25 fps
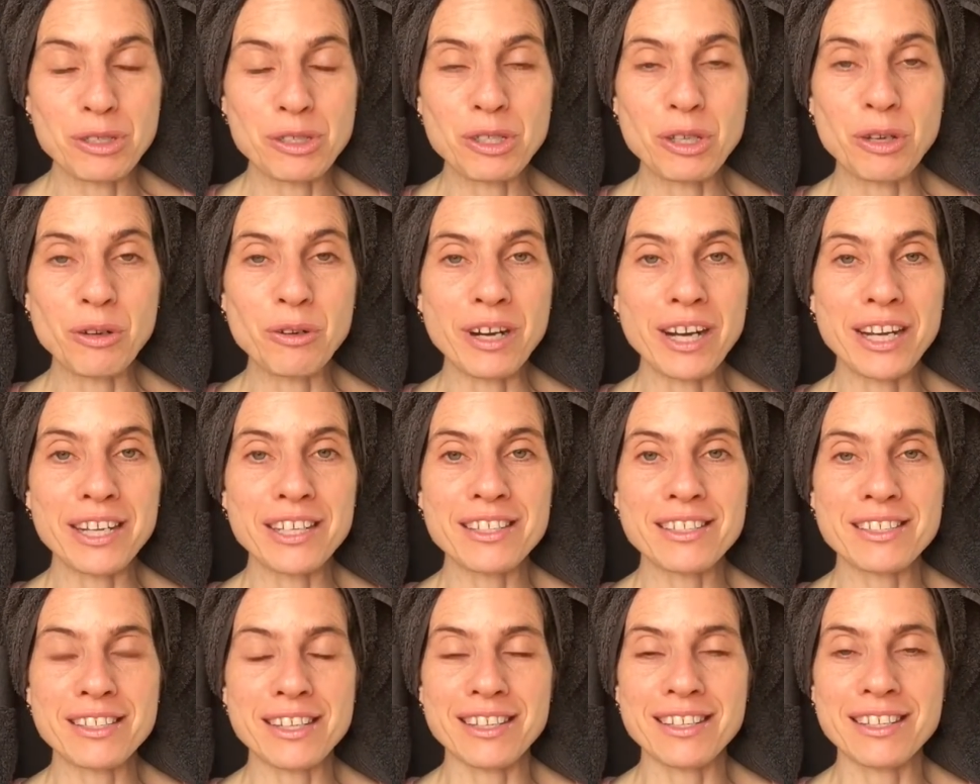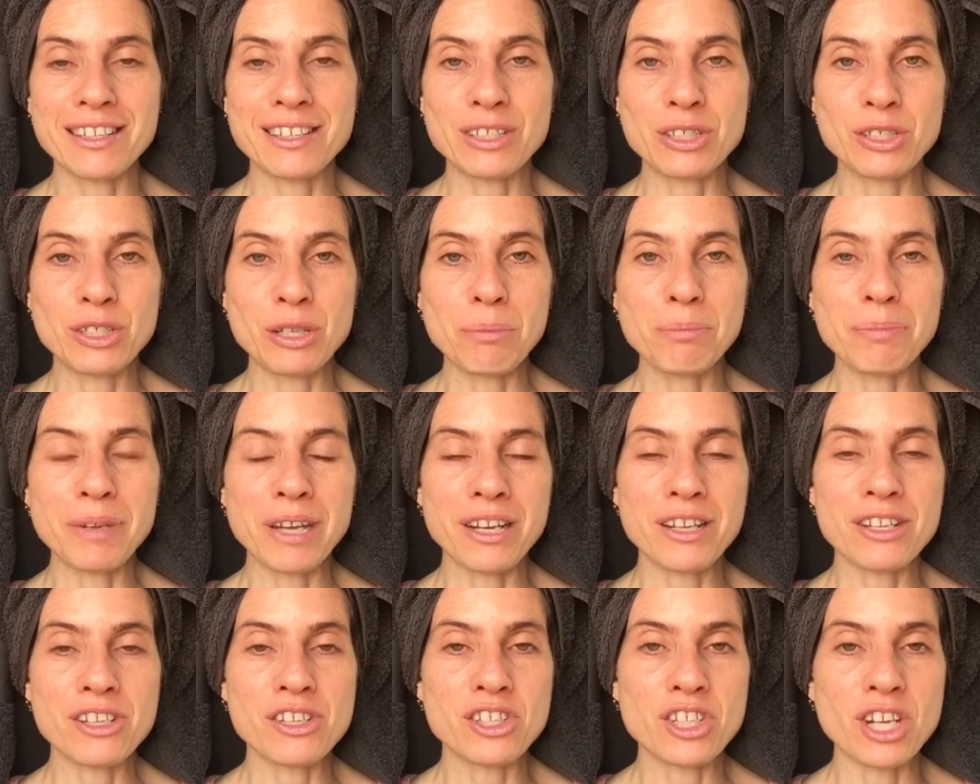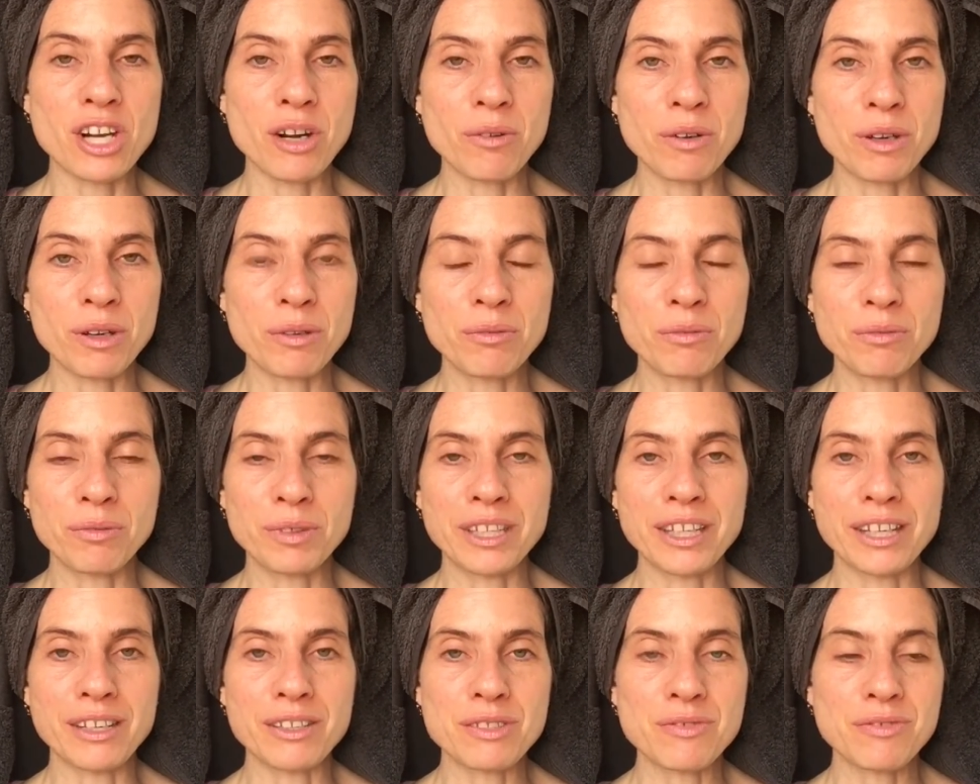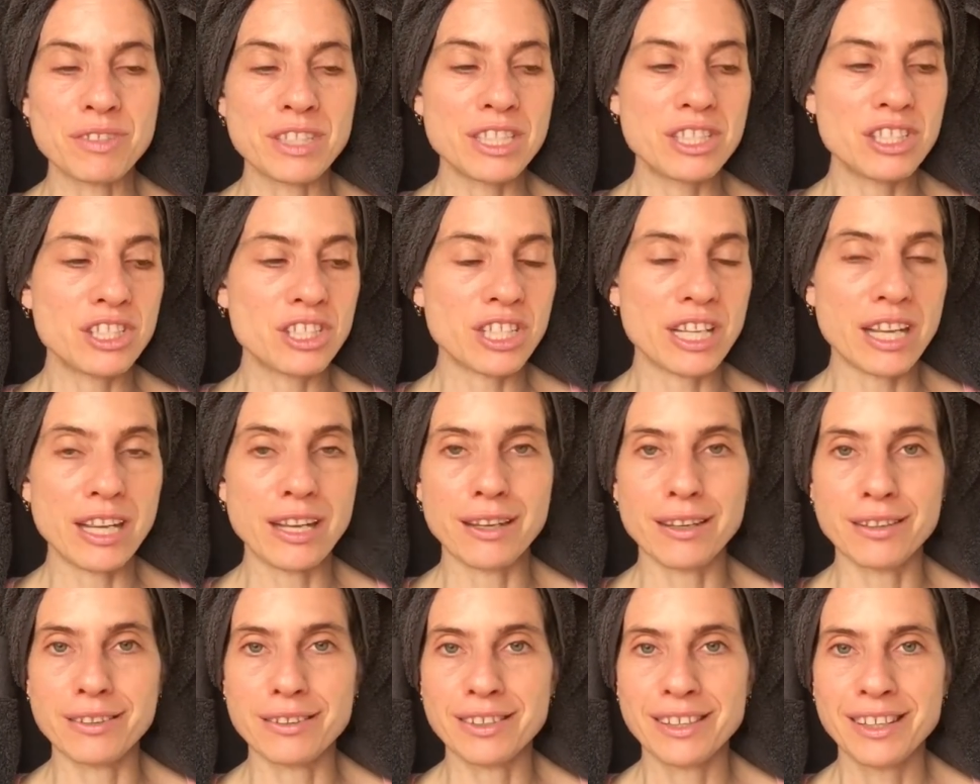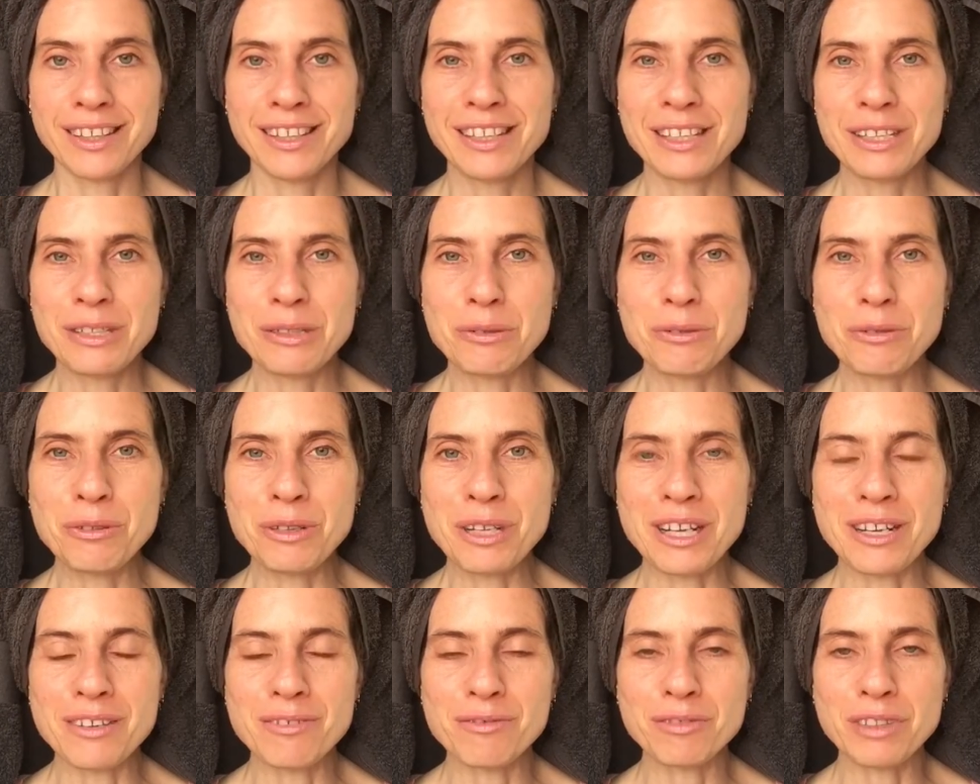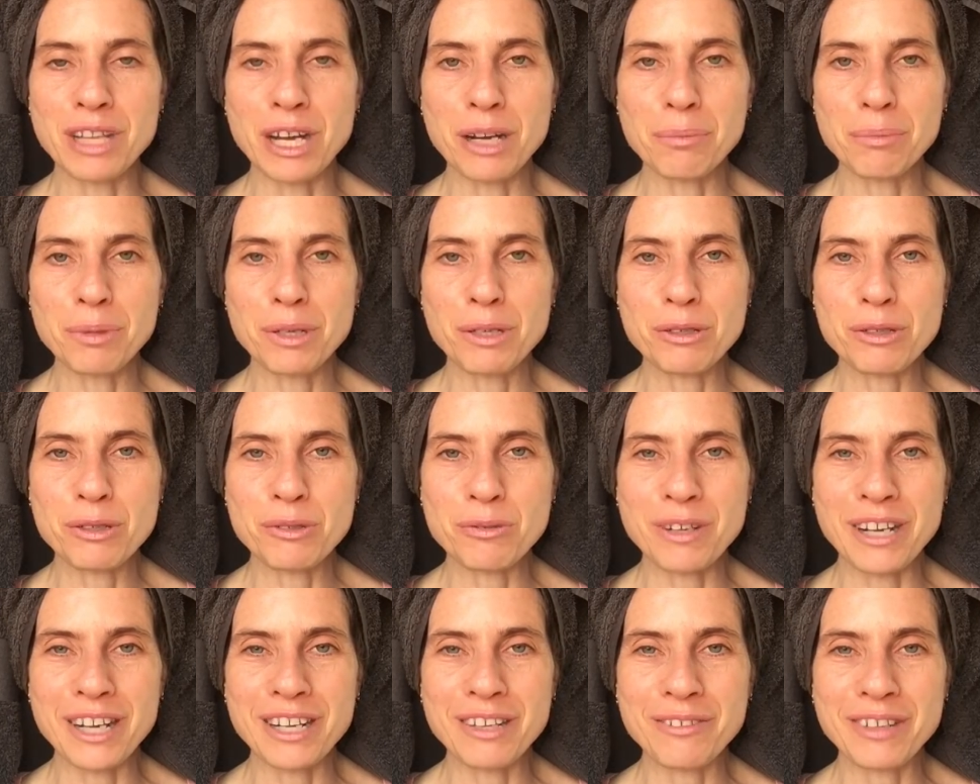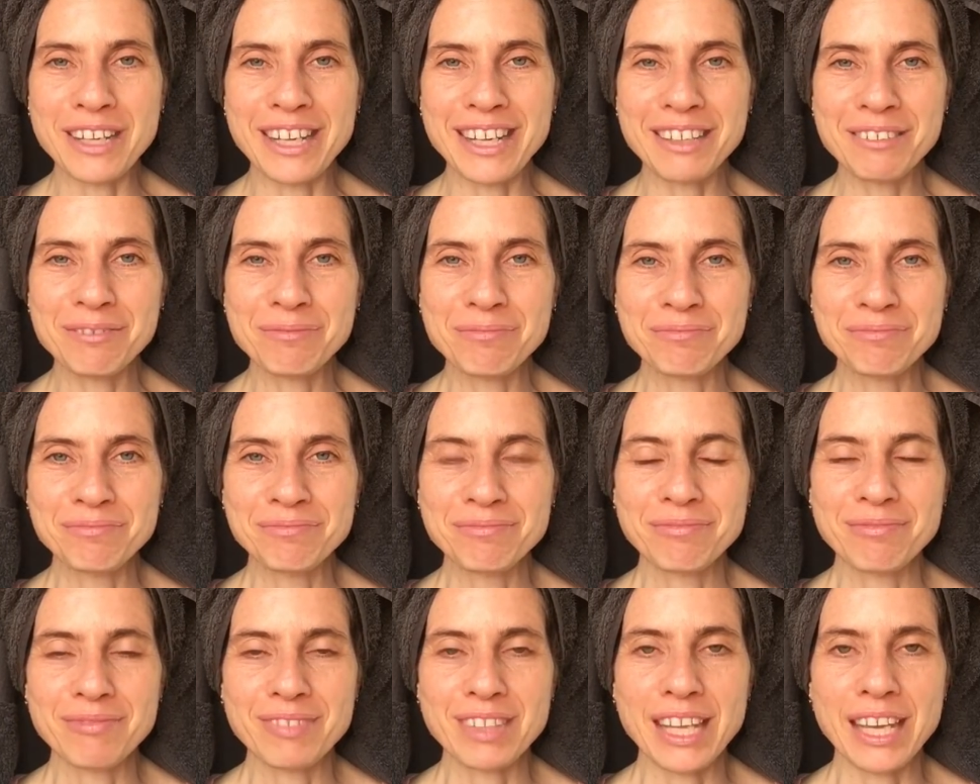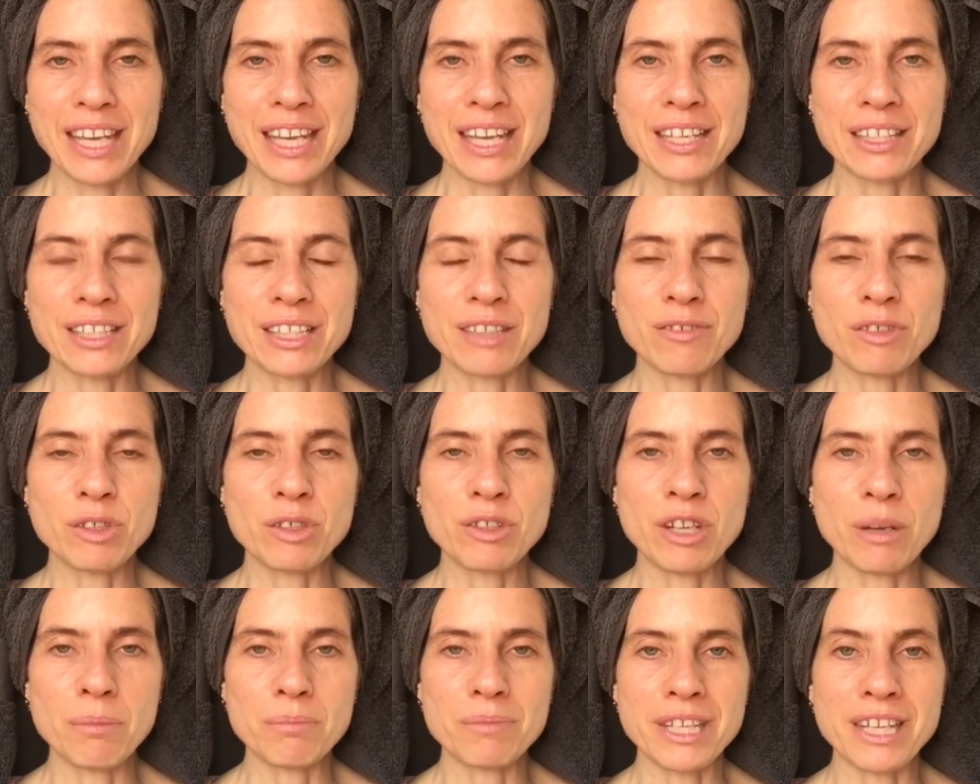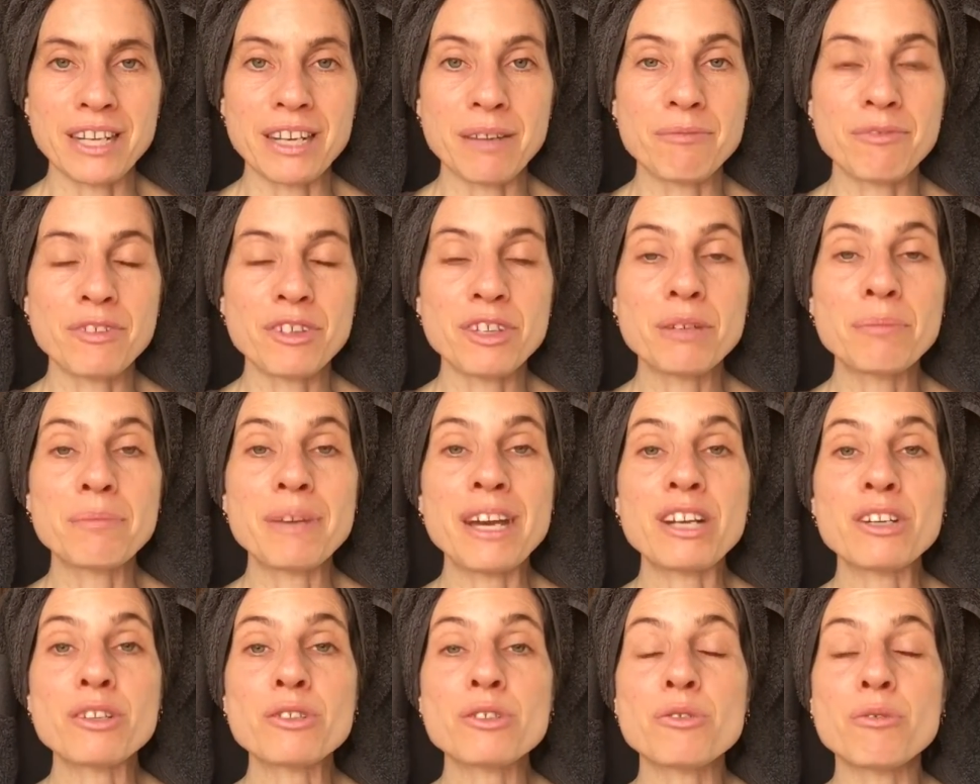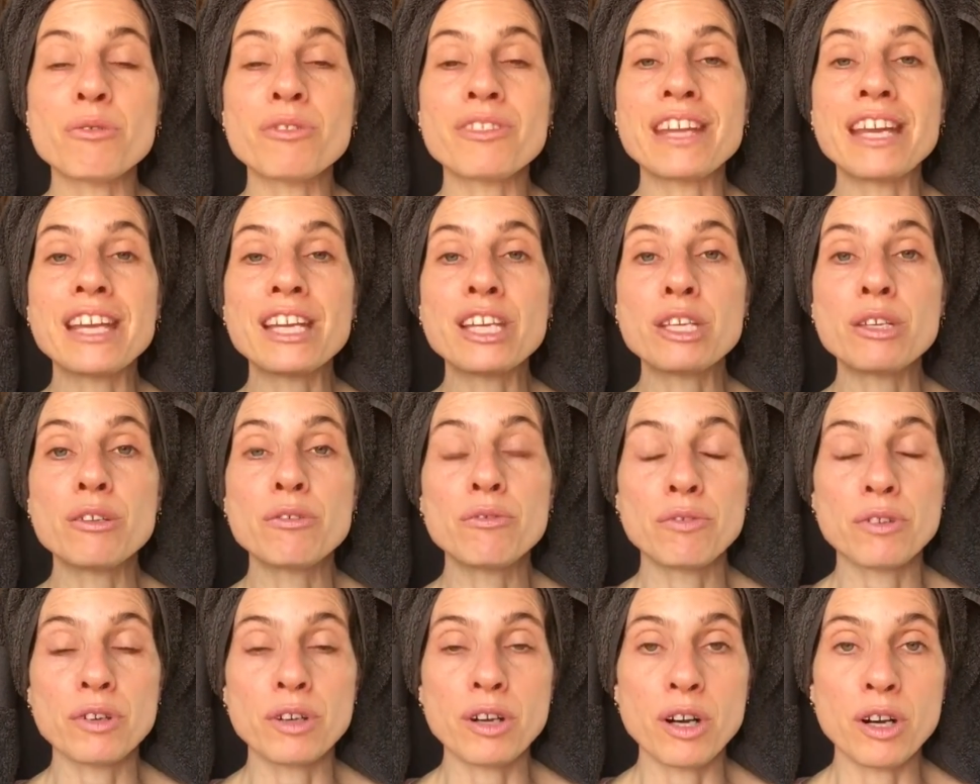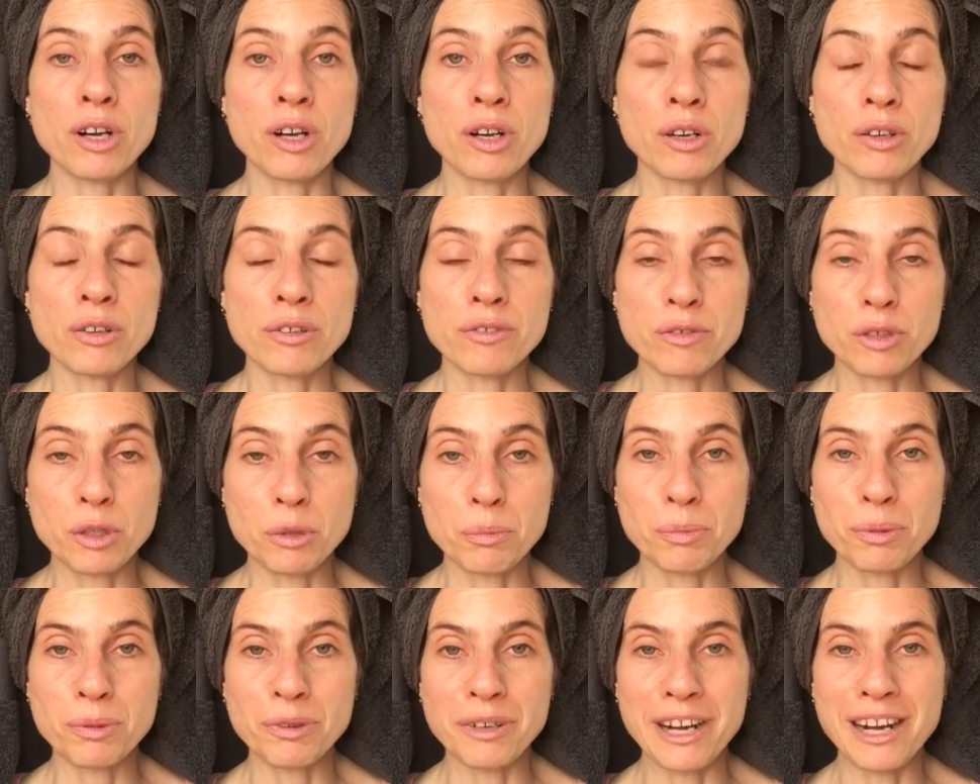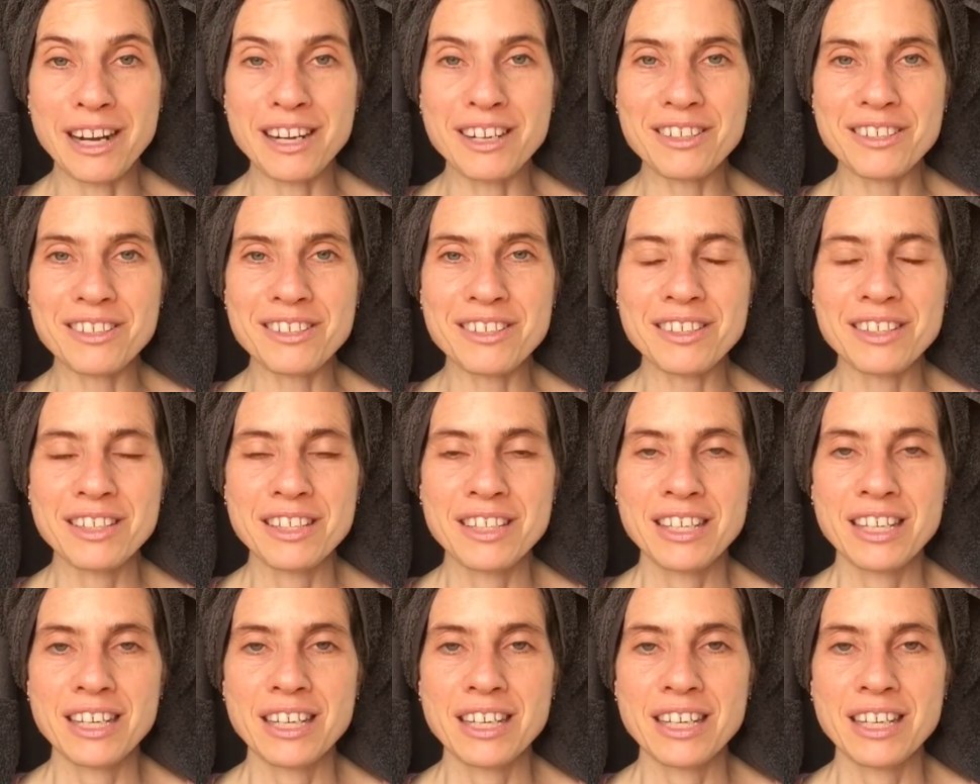So I decided to jump out of the shower when I was finished and do a vlog post right away and give you an update. I'm feeling better, so thank you for all of your prayers.